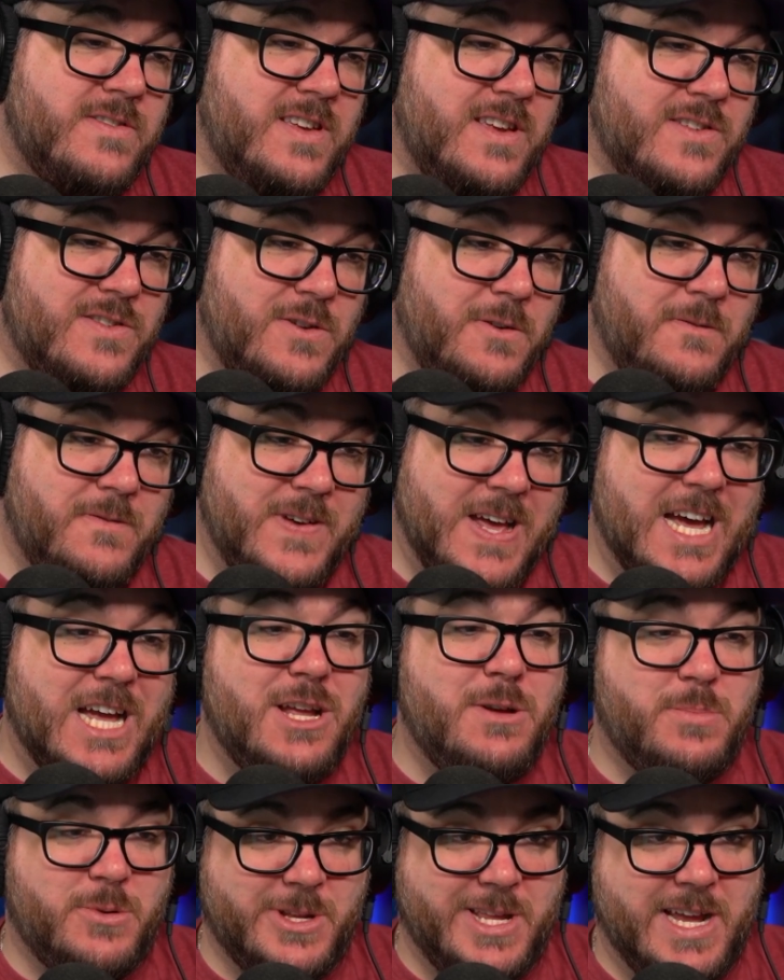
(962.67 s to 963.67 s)
is so
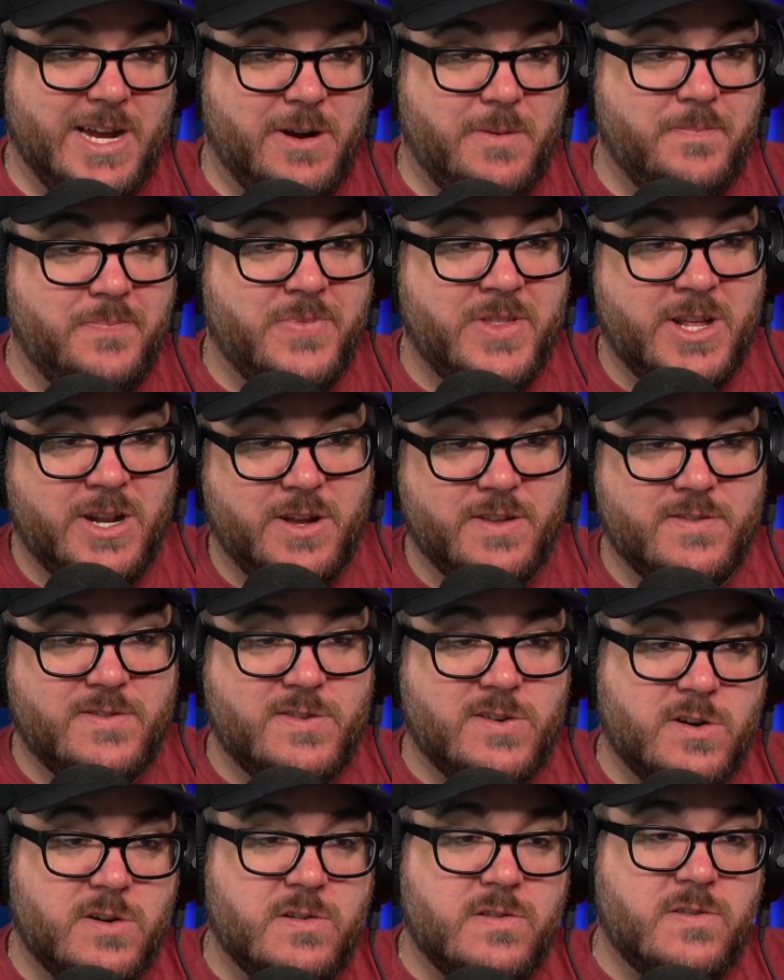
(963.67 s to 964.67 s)
valuable now that on
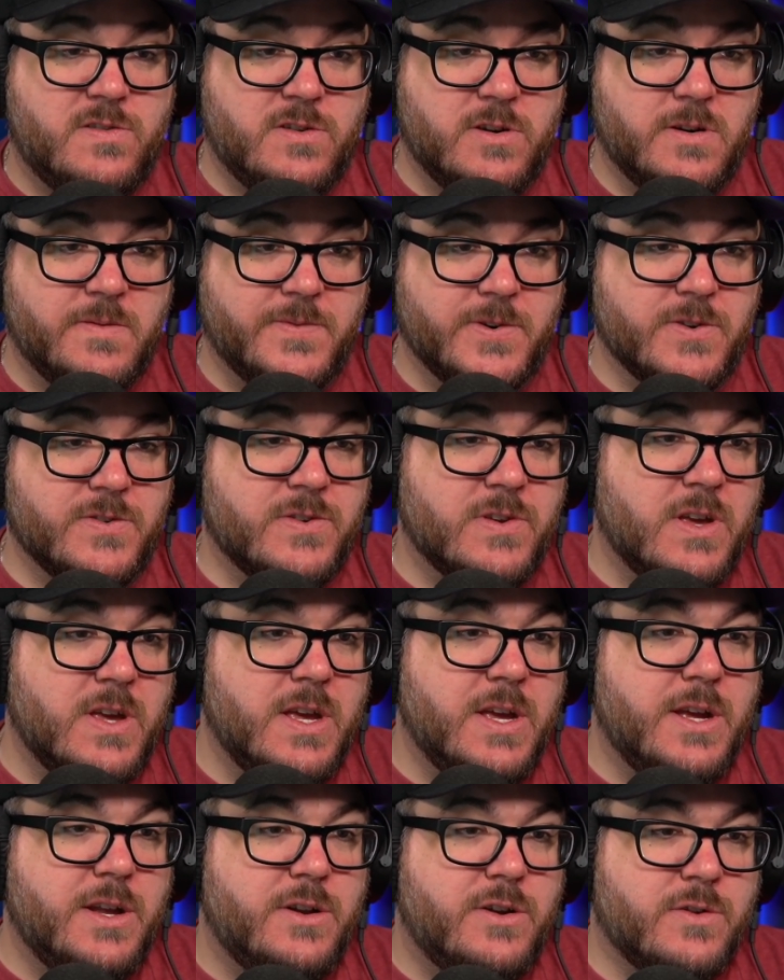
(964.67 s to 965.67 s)
certain servers,
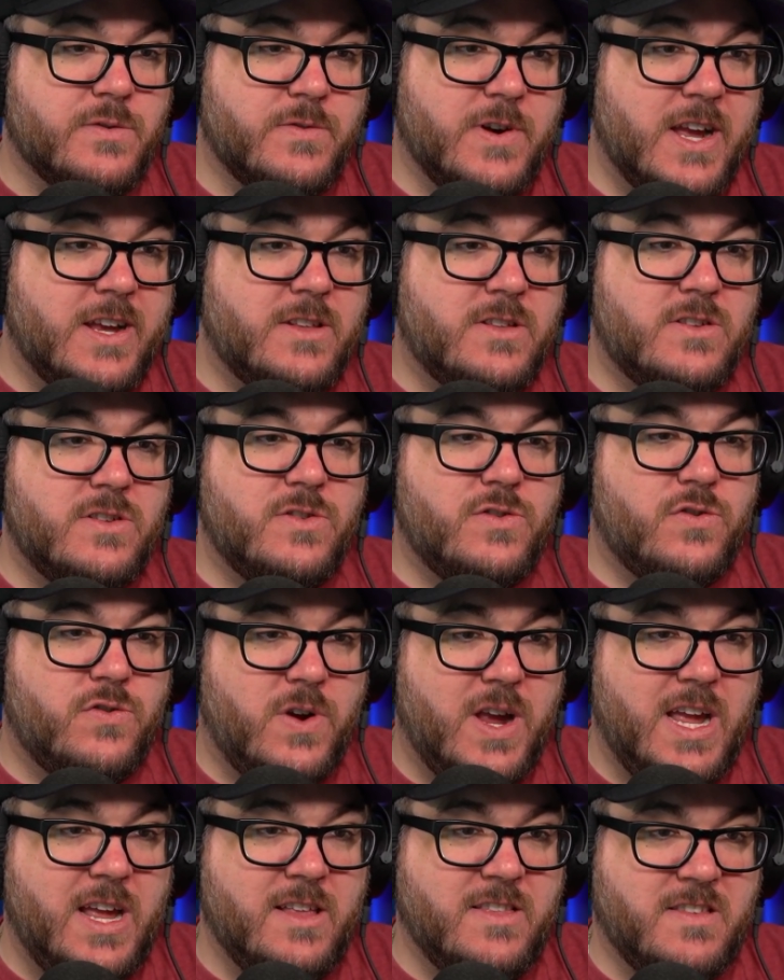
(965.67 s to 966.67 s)
direct
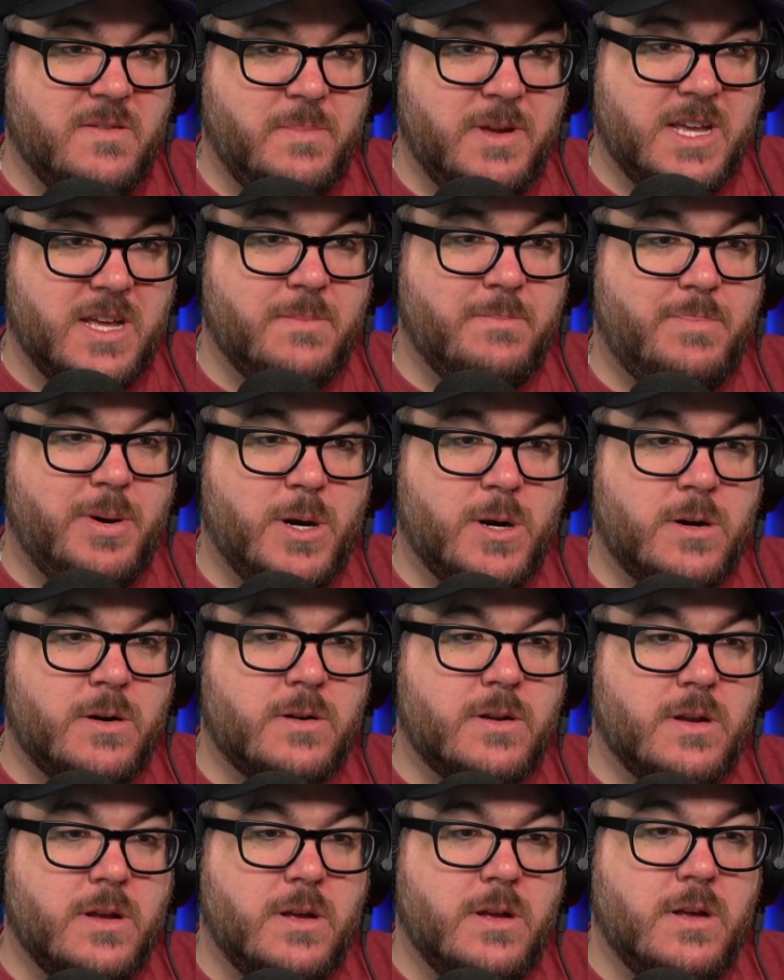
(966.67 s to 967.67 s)
trades have become
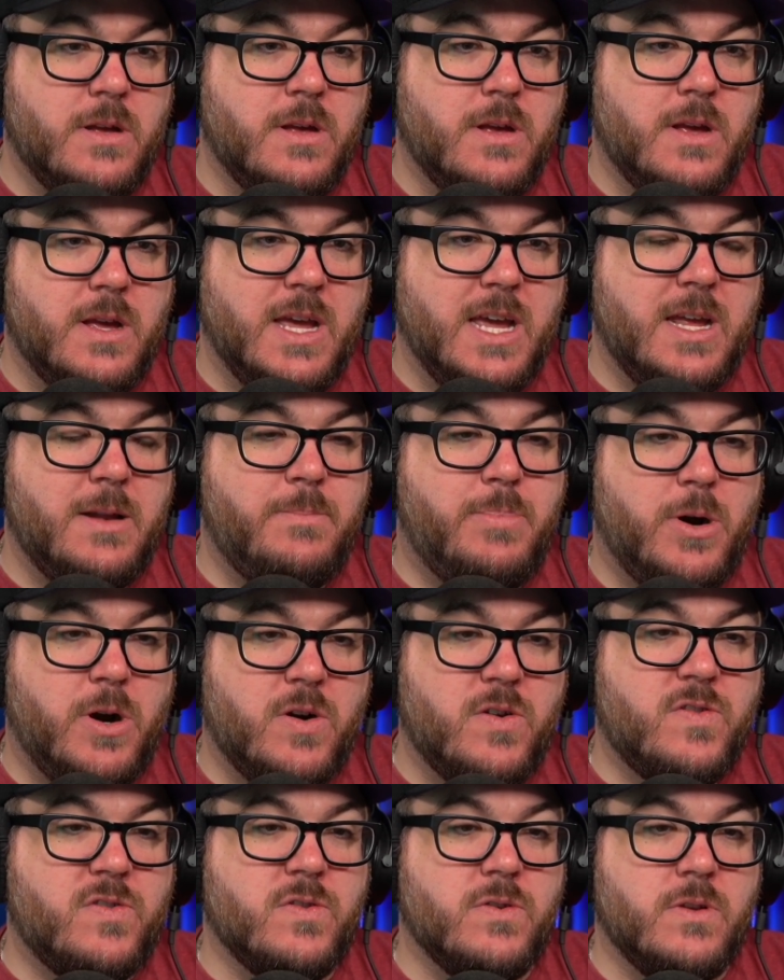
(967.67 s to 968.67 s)
part and
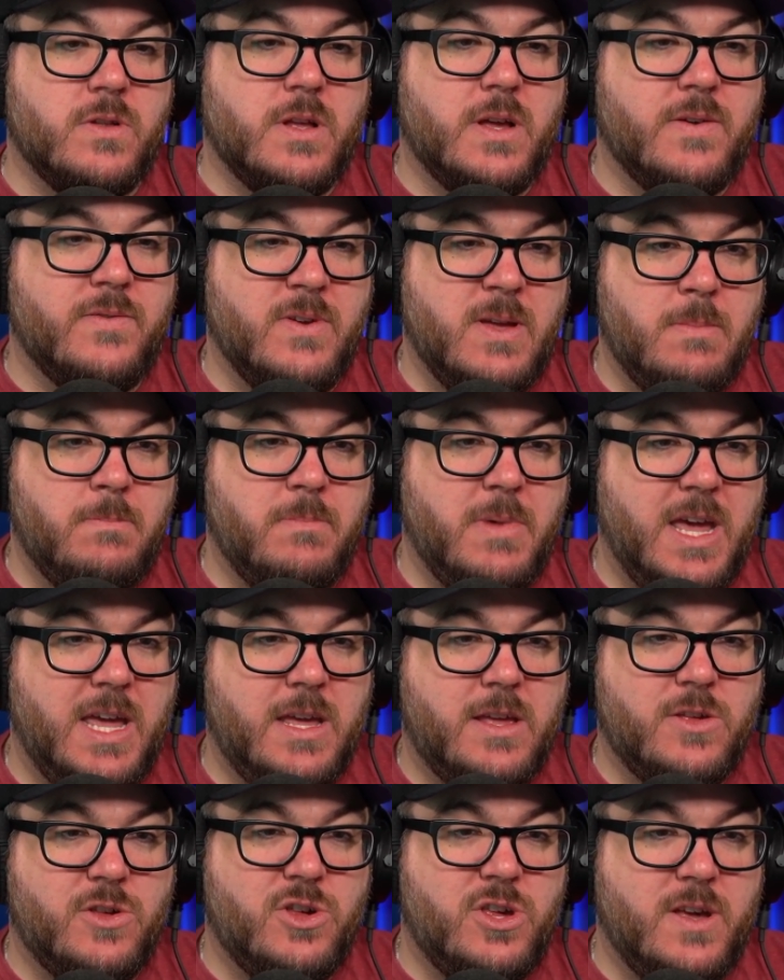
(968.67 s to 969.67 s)
parcel of a
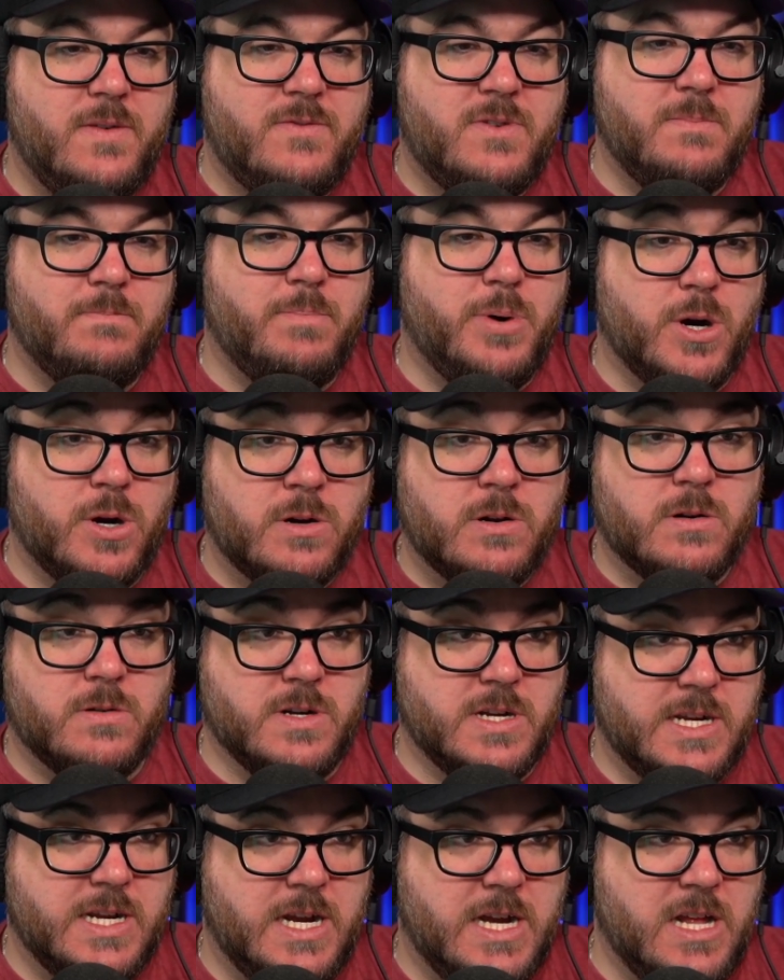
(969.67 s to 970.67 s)
makeshift barter
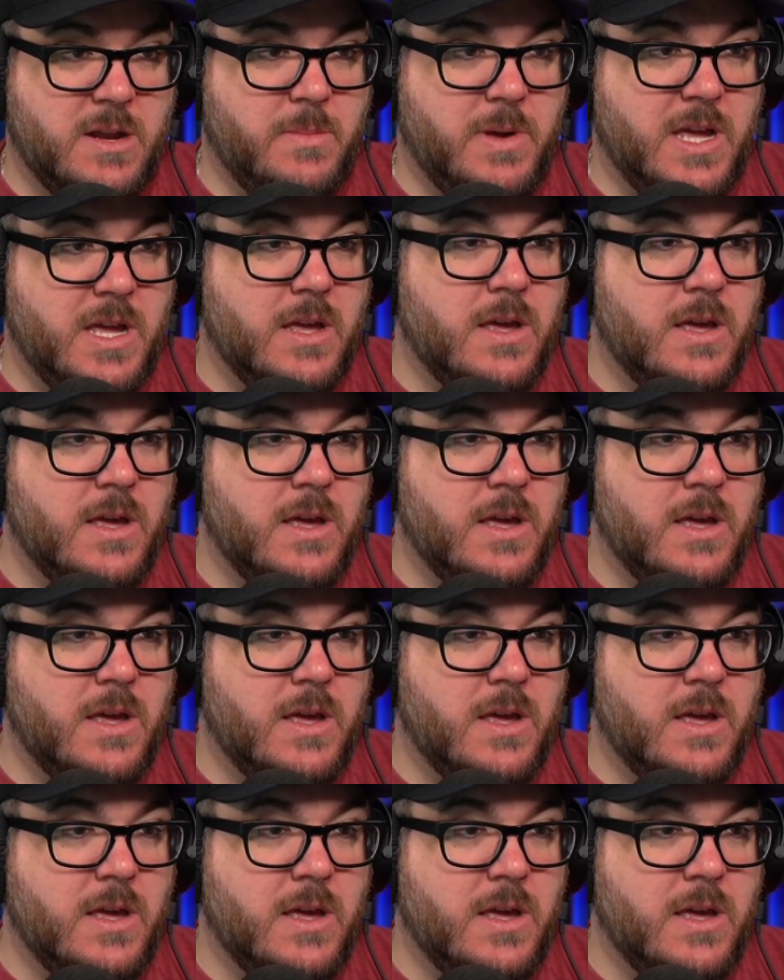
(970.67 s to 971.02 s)
economy,